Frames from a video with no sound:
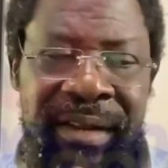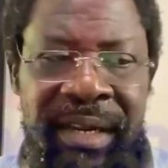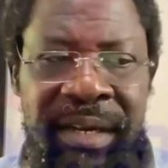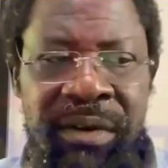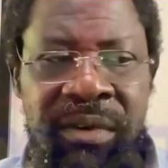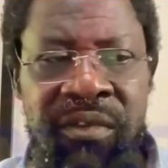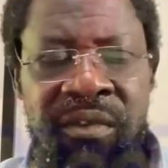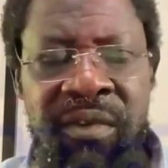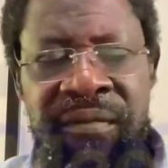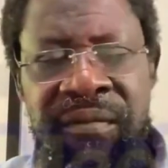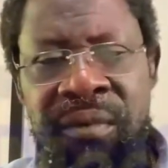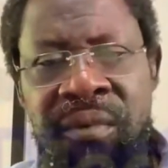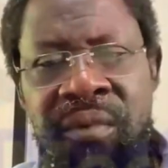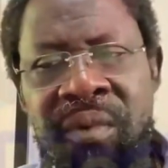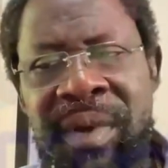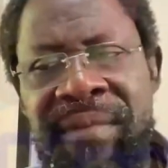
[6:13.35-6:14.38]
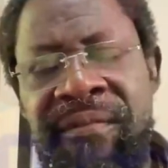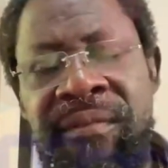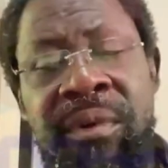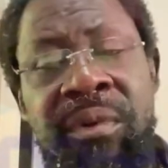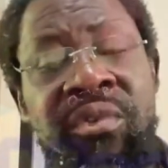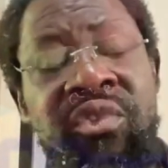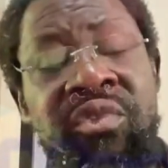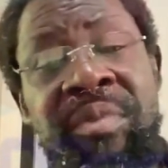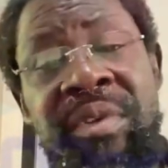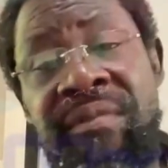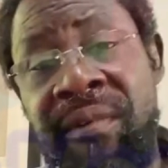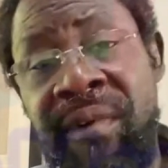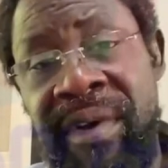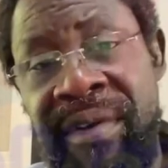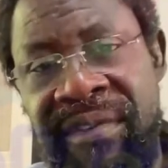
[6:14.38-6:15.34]
and those of you who have followed
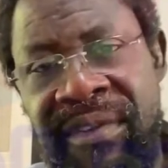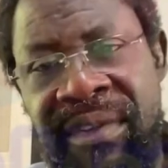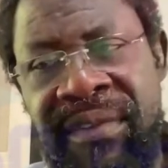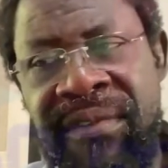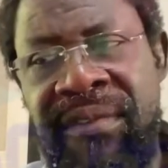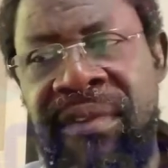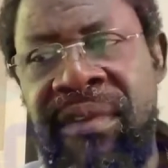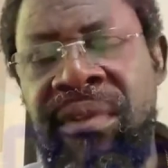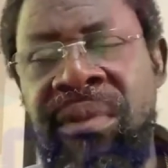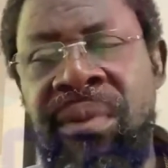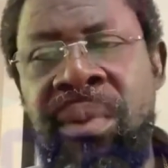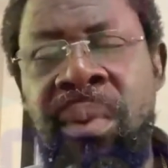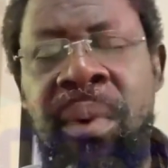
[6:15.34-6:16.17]
me for a season,